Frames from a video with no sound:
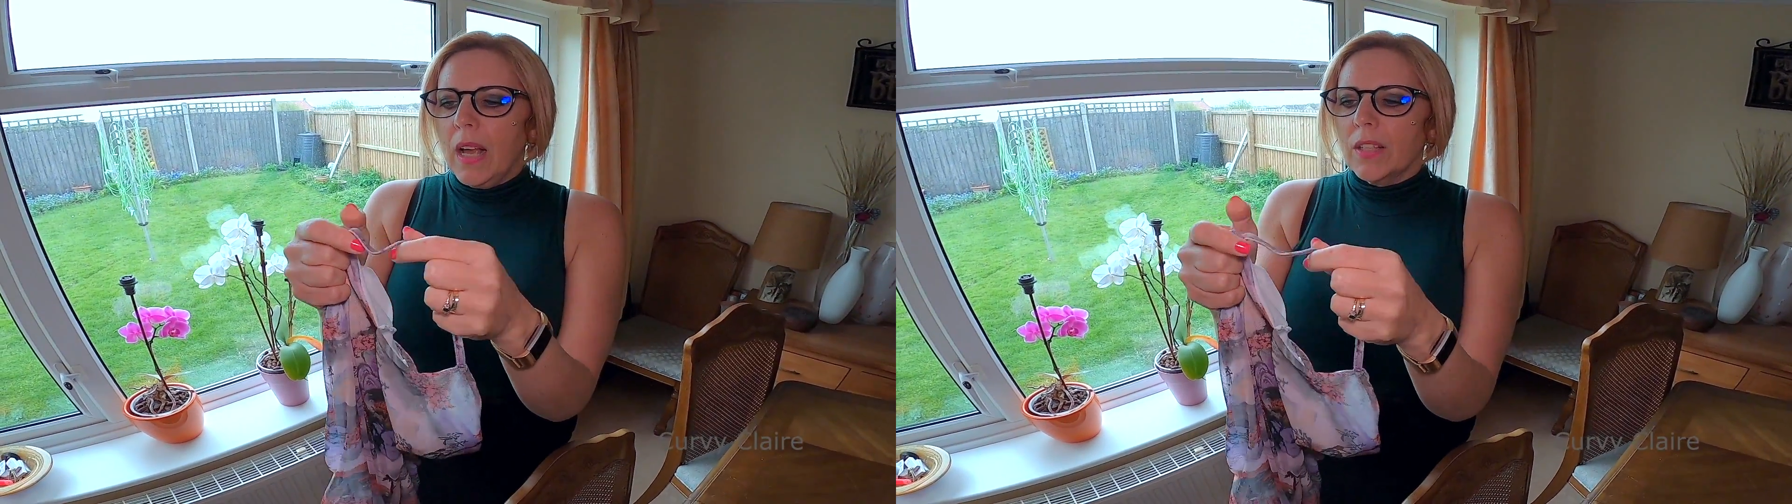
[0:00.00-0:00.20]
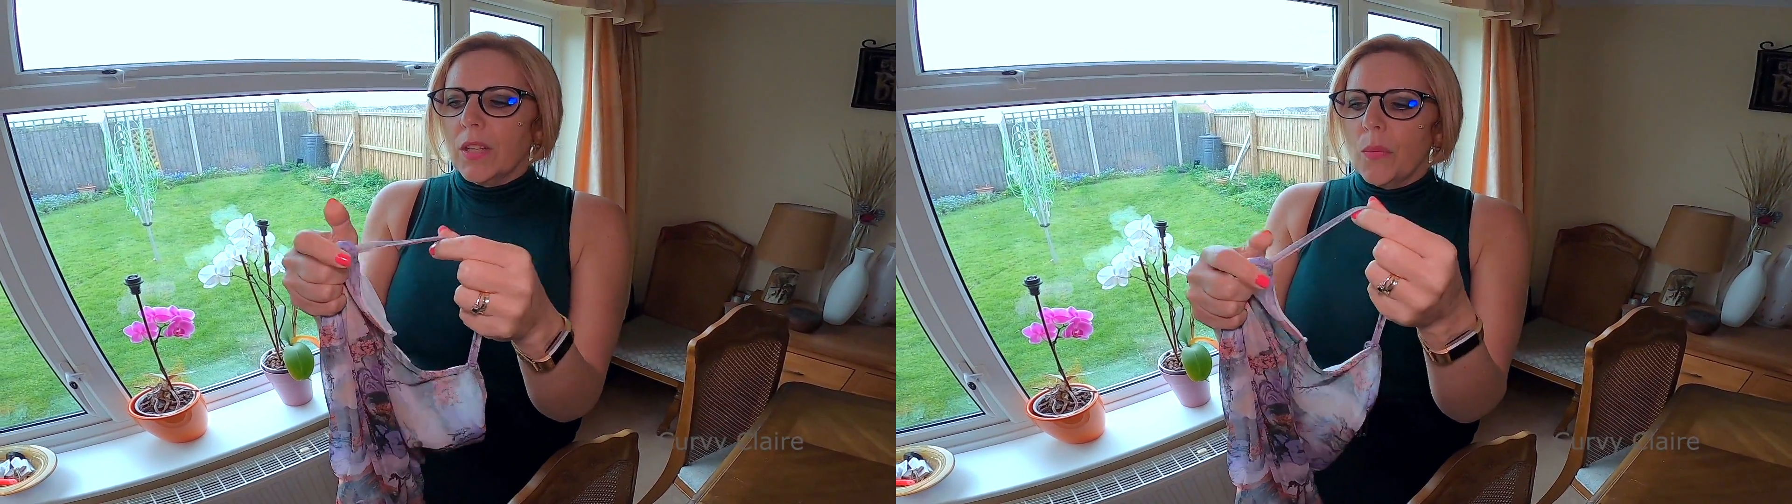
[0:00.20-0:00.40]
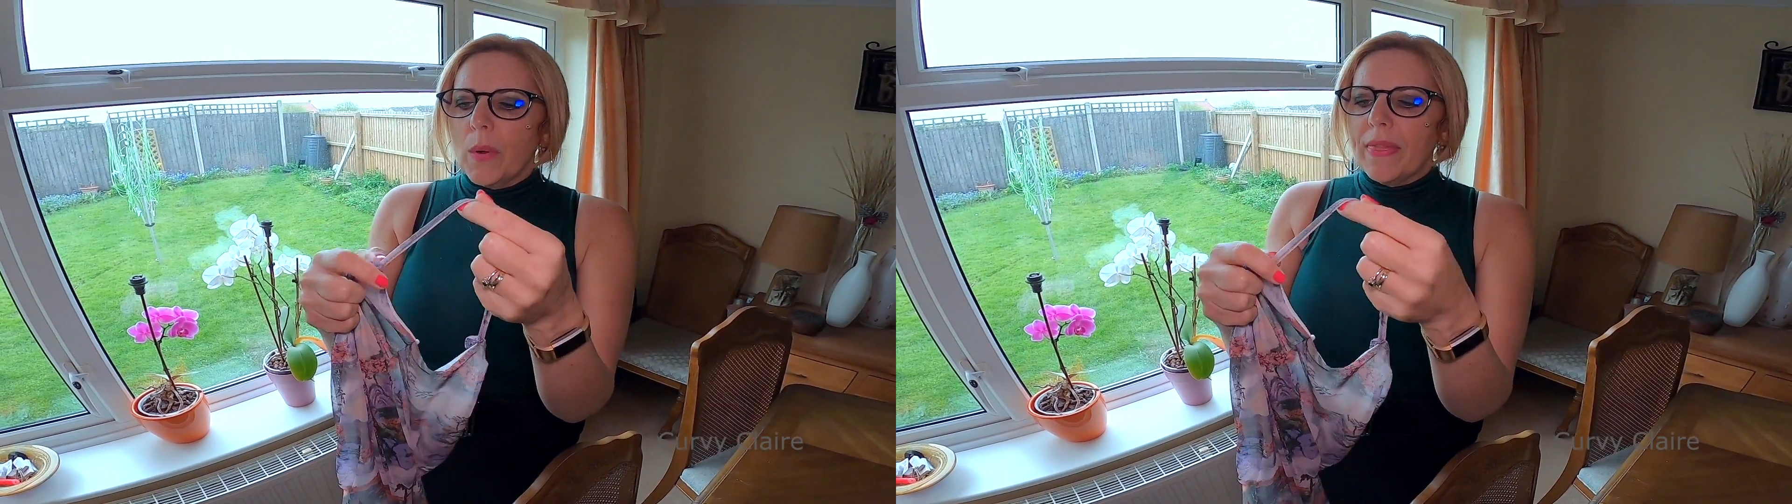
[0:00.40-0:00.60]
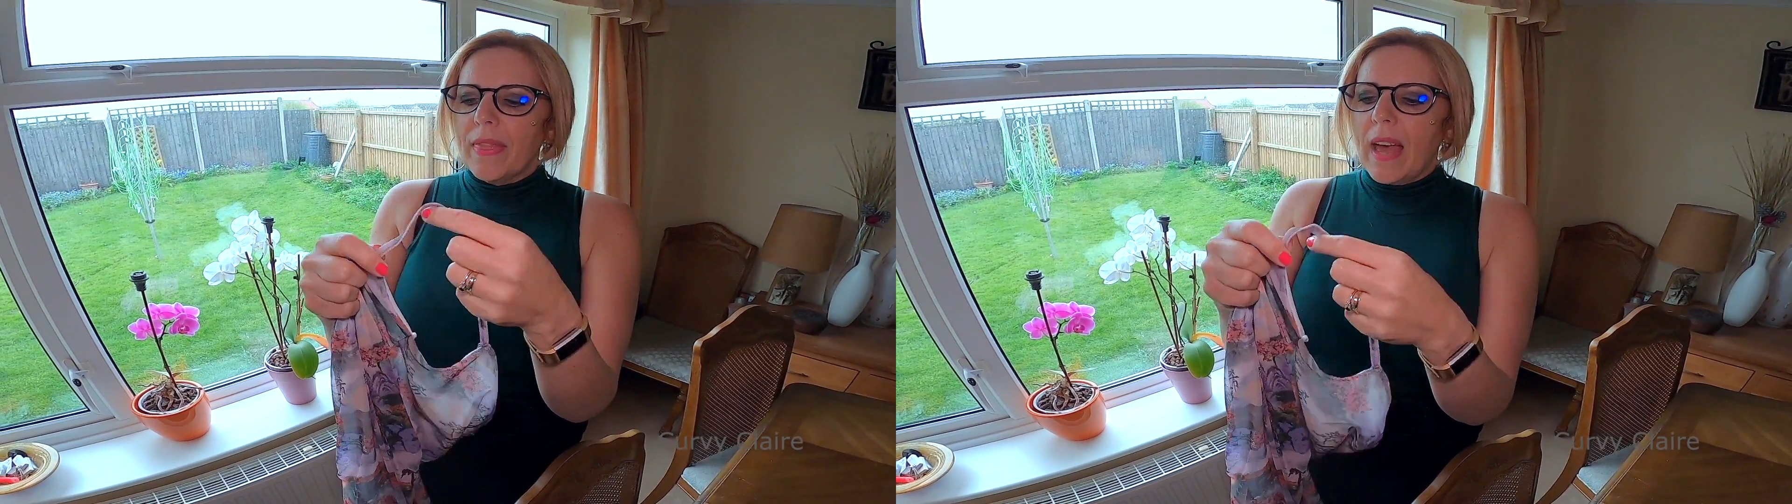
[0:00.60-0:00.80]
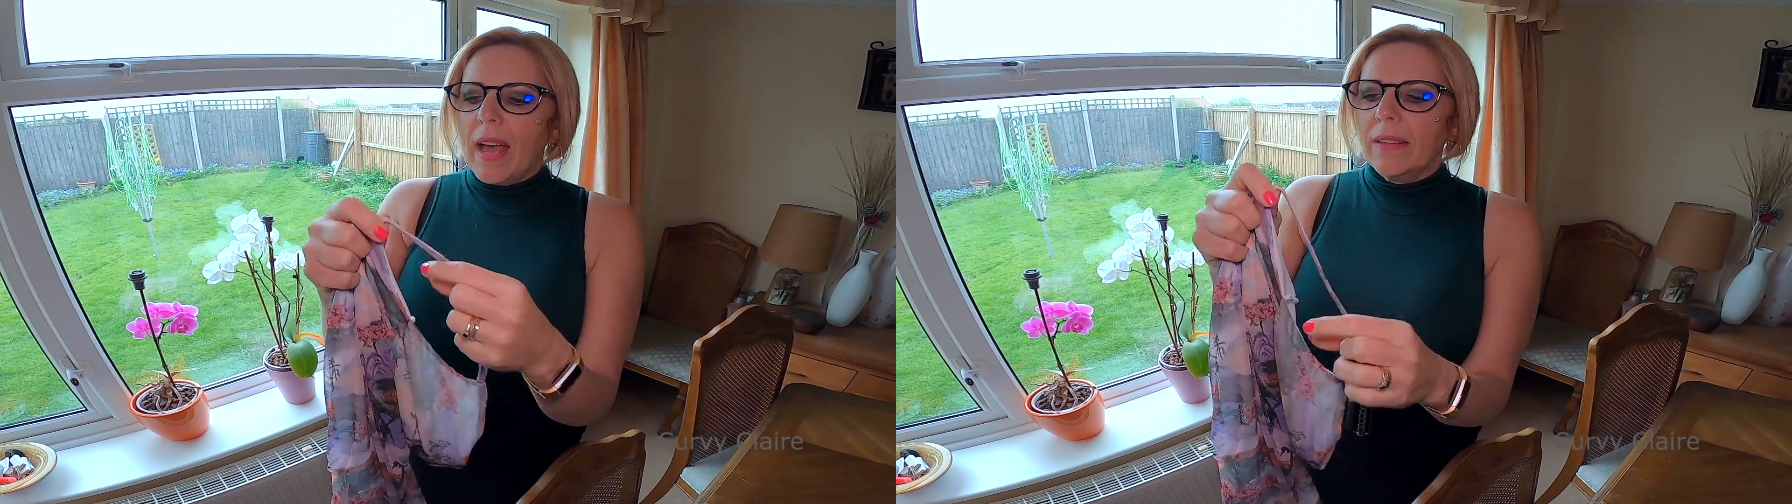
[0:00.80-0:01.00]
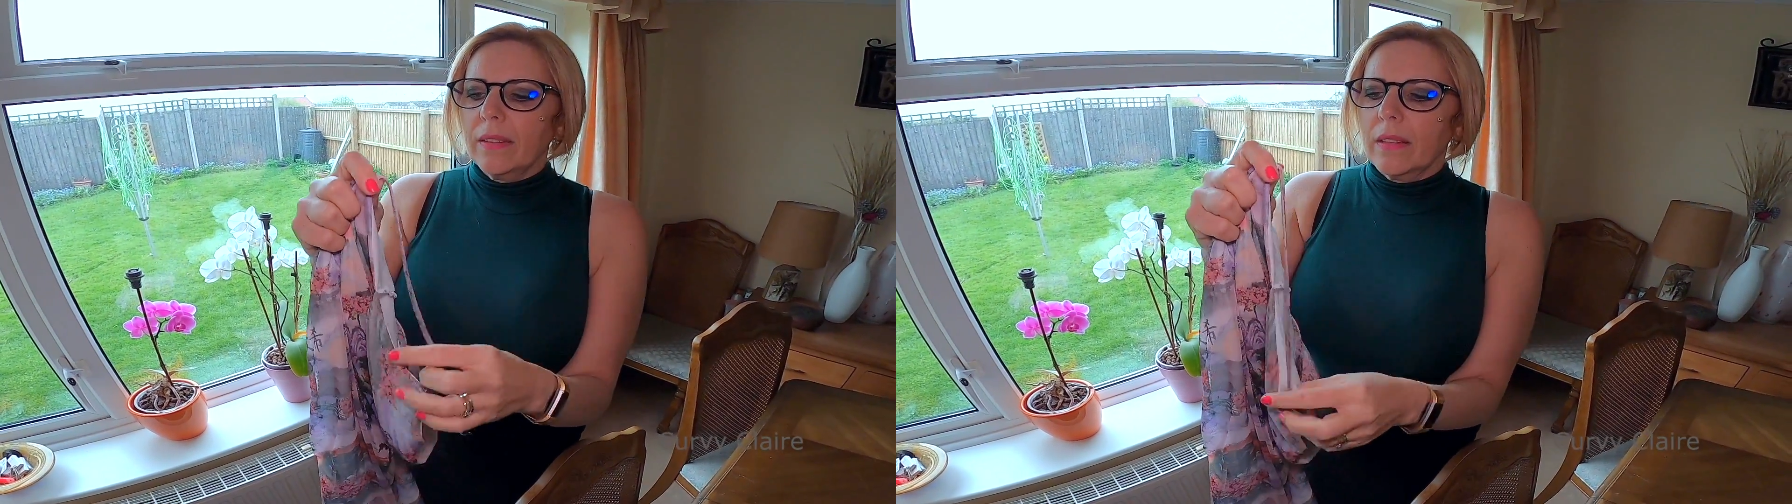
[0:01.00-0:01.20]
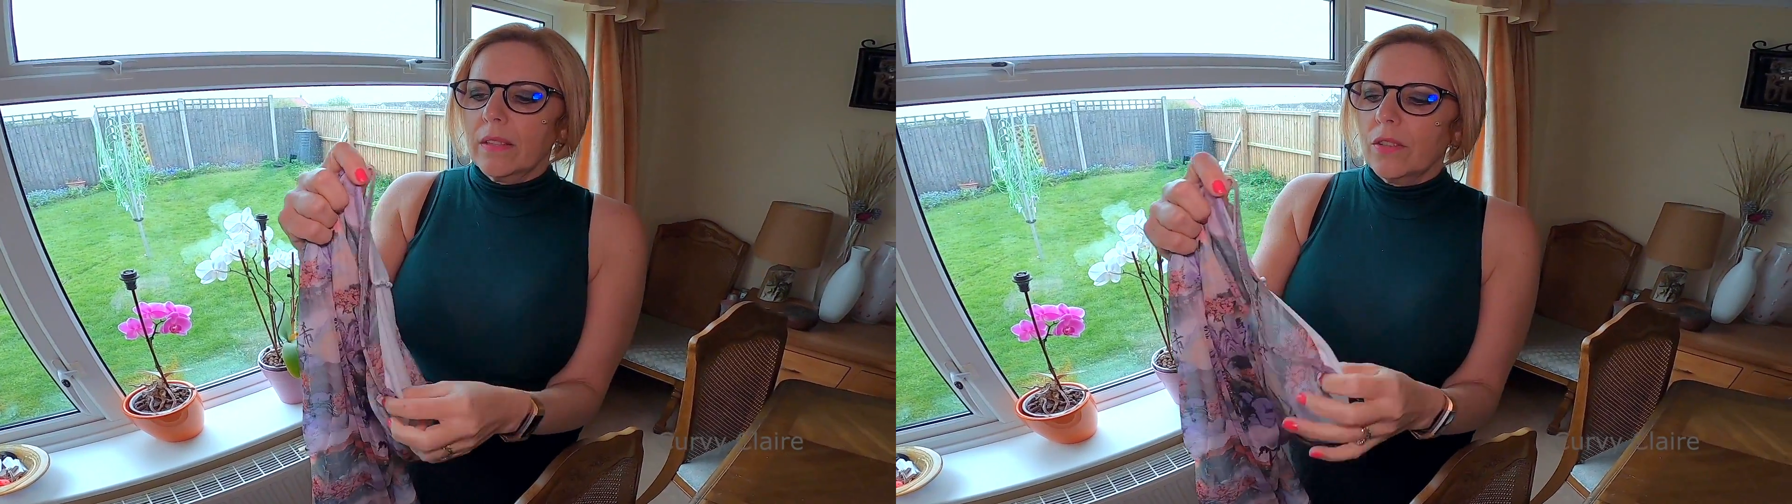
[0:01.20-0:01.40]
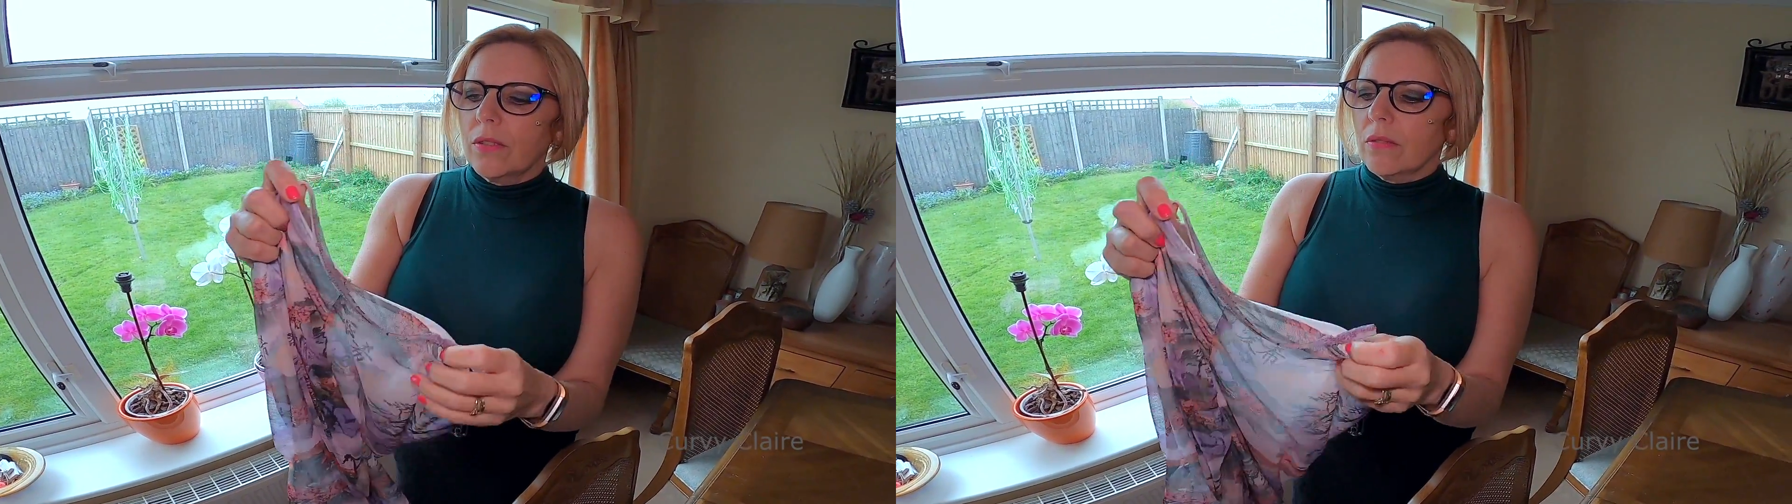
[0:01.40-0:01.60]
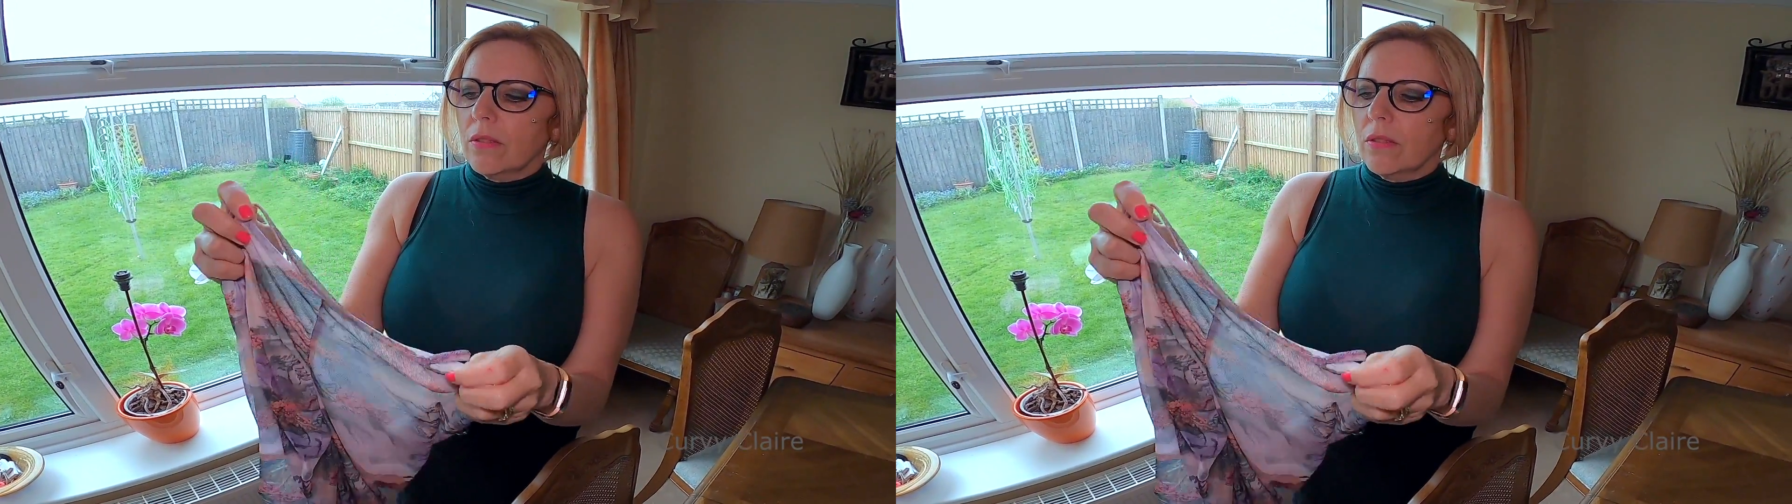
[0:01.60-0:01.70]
And so with that, the,